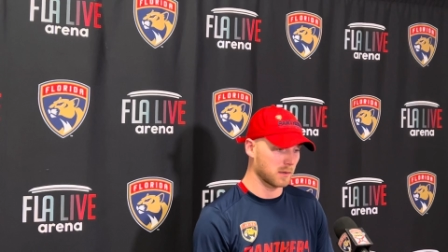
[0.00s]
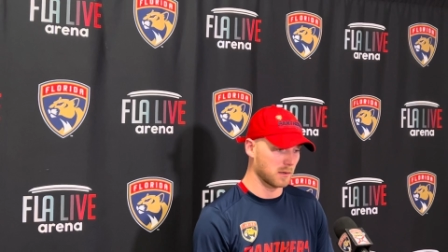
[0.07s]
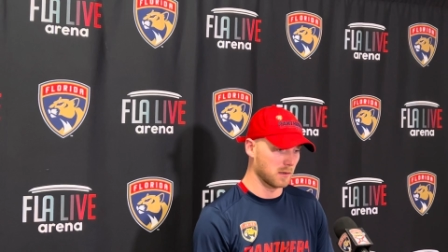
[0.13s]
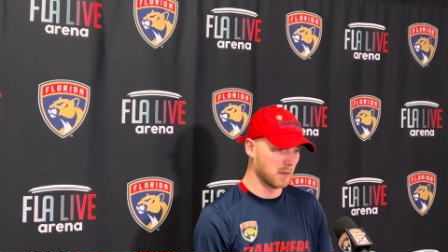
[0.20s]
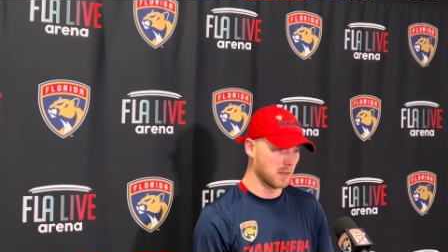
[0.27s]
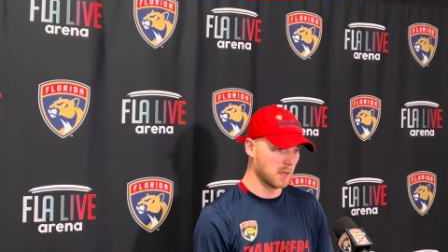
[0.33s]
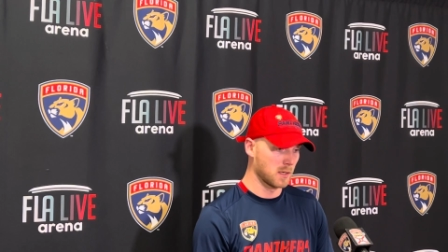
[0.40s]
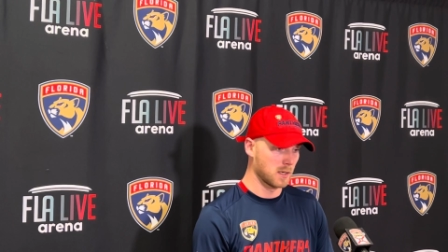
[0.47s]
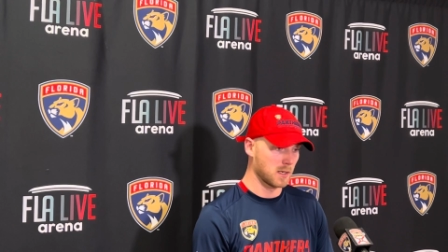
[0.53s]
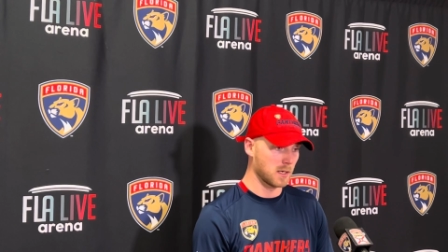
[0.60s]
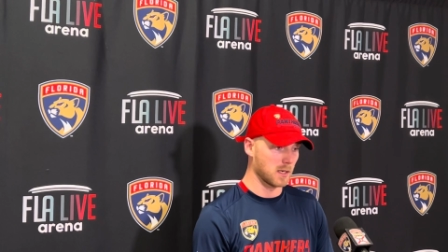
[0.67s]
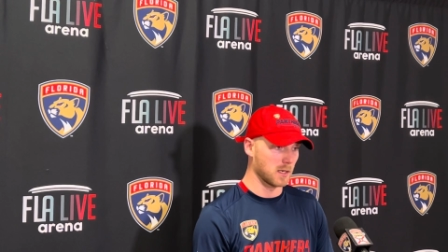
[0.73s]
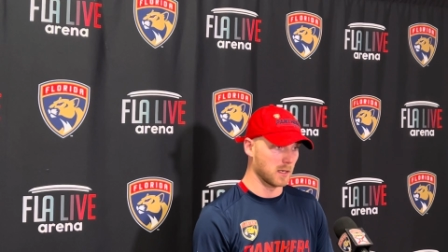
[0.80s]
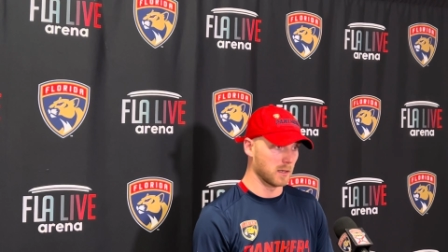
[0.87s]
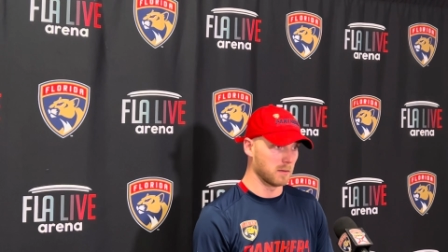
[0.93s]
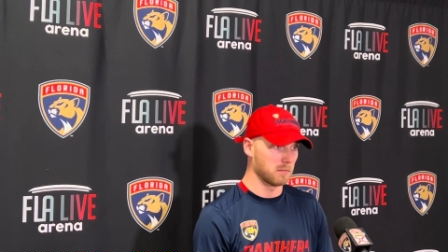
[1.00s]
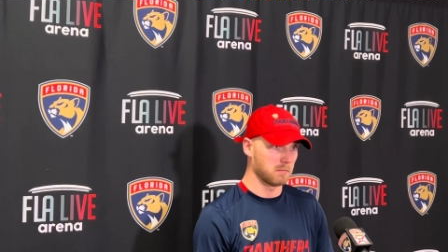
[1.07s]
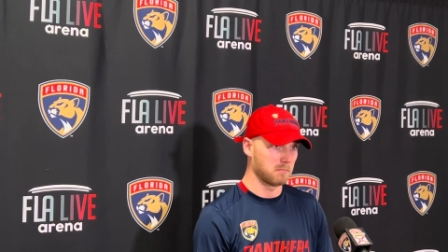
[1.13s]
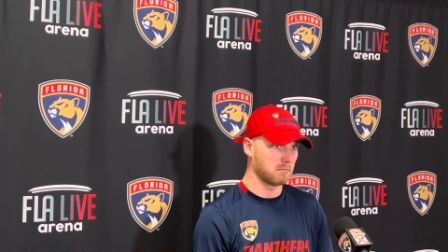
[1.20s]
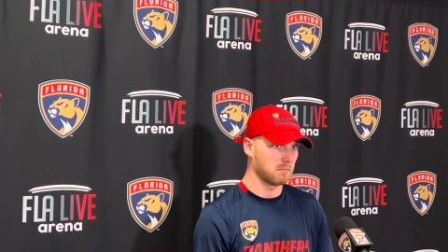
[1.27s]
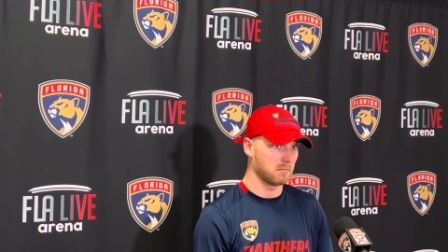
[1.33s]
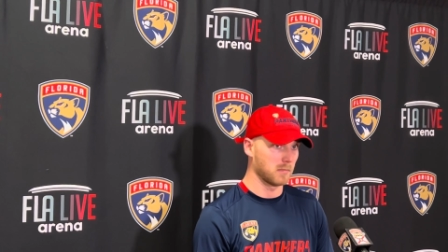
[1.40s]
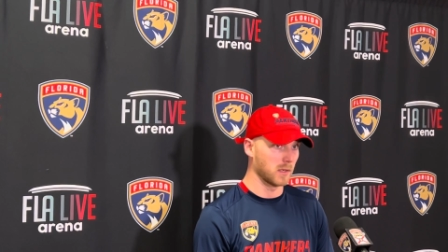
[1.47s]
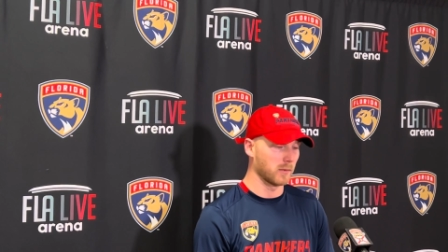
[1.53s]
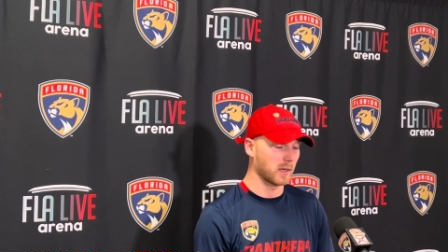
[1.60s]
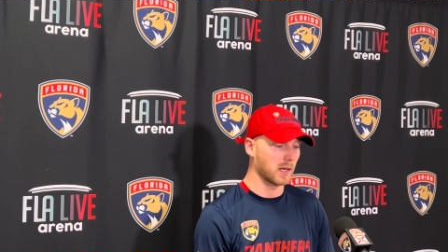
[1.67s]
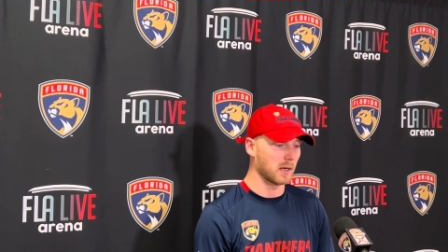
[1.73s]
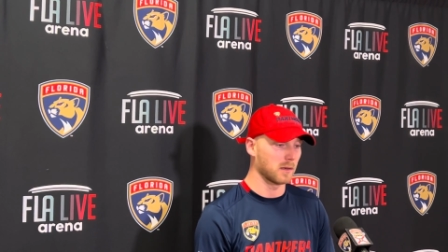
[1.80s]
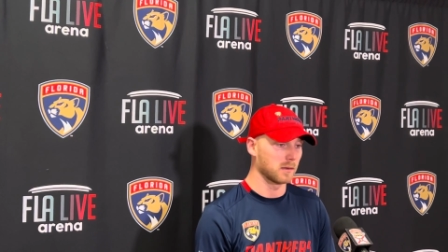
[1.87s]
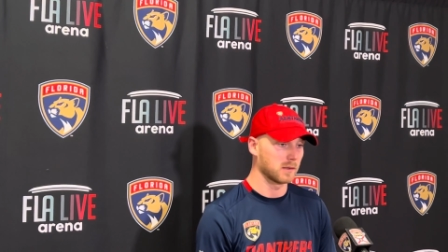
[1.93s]
so um, you know we
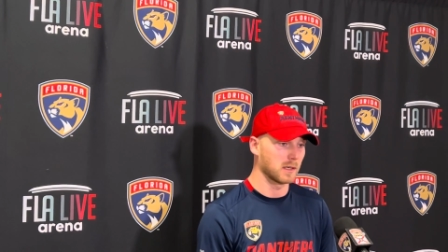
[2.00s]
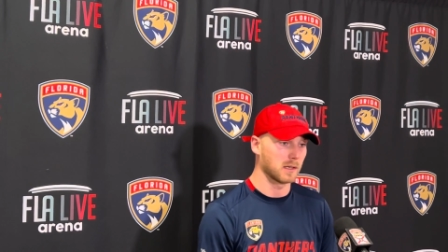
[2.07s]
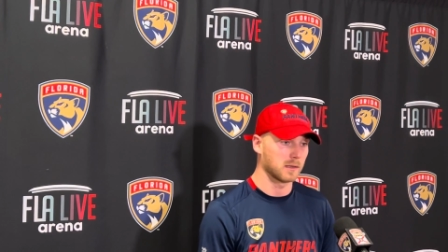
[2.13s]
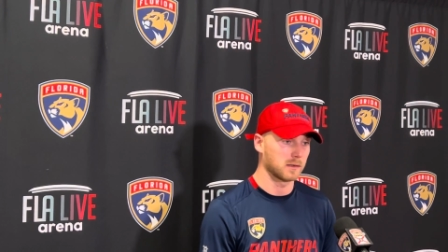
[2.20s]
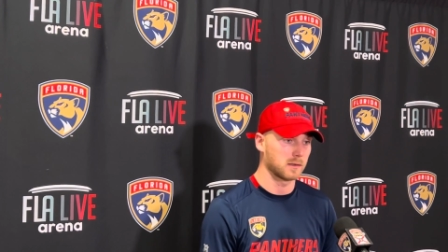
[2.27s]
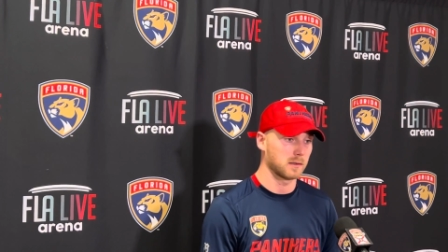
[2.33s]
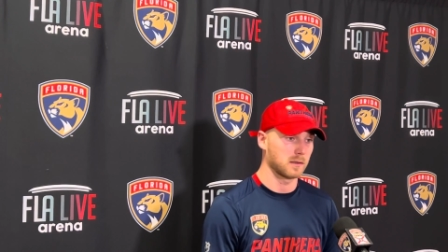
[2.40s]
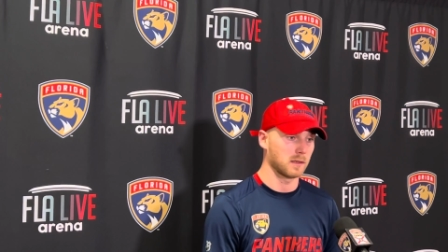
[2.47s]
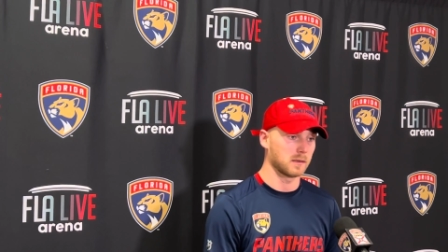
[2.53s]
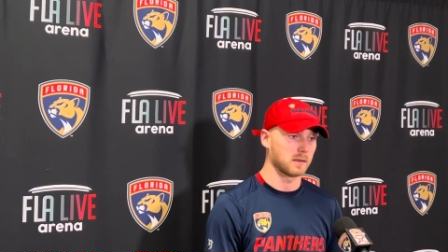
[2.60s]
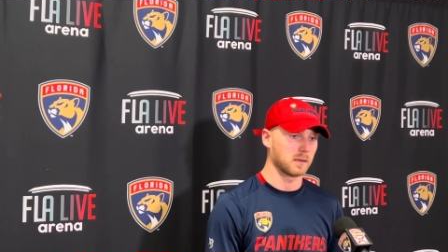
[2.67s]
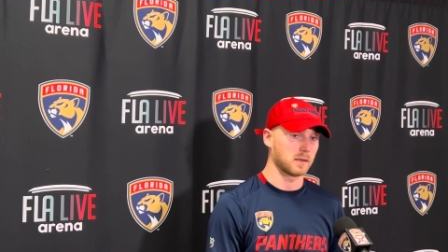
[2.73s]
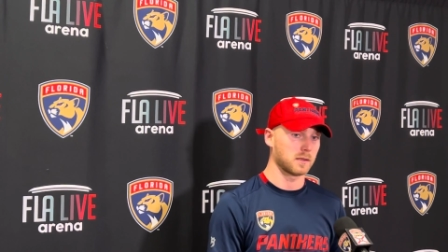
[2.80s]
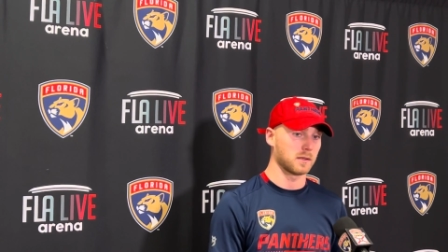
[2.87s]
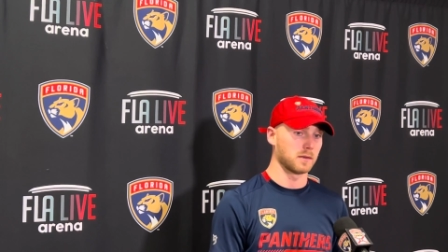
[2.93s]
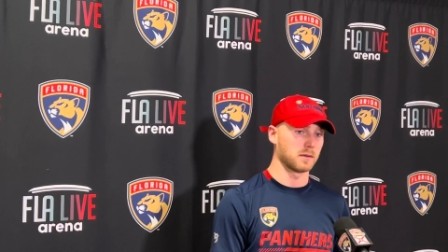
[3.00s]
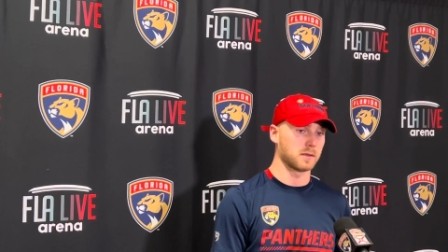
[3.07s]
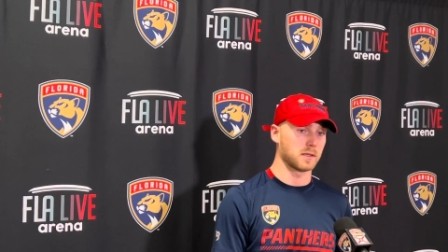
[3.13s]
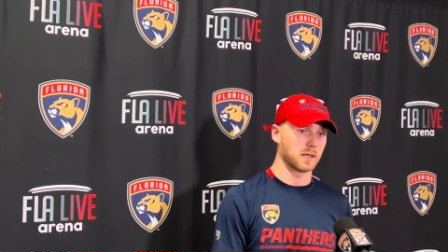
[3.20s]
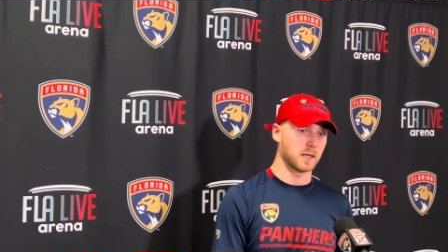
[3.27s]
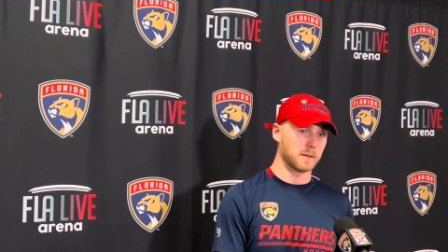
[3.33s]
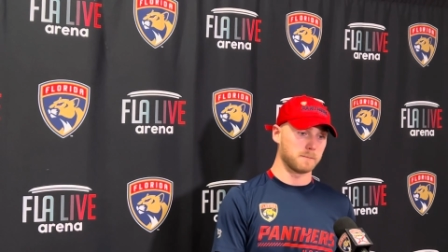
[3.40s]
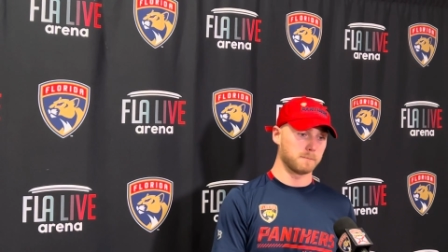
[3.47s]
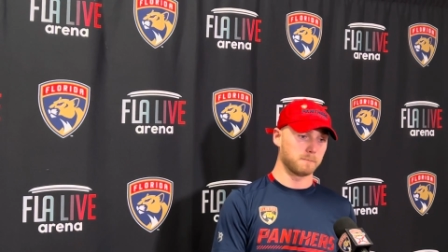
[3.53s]
can't use that as, as an excuse tonight.